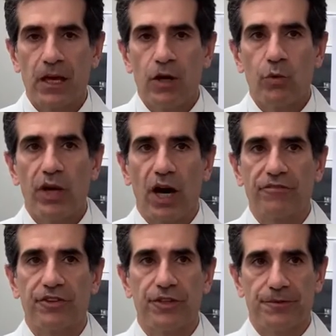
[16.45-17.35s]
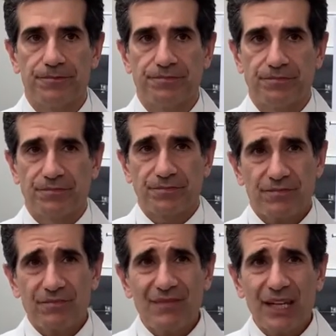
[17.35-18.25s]
We offer
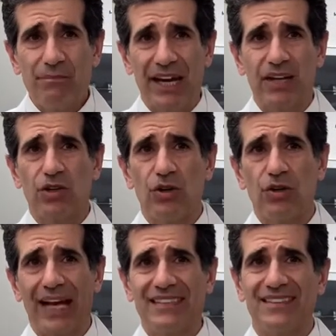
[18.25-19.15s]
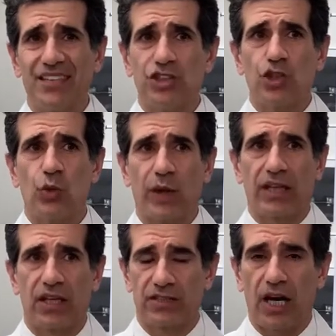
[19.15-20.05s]
medical and surgical weight
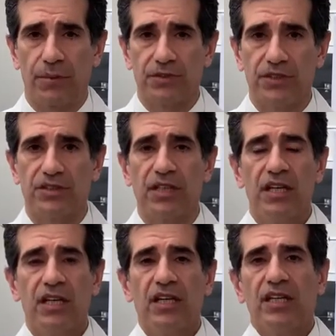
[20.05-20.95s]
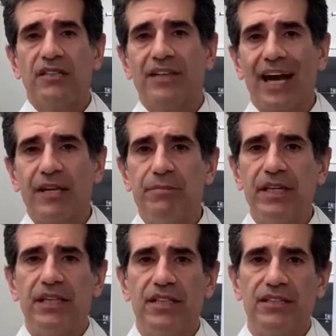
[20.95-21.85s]
loss options,
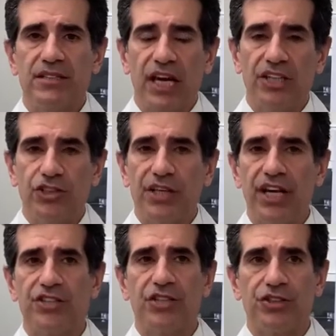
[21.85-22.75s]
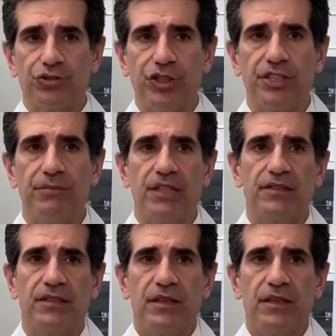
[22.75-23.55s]
diabetes education and treatment,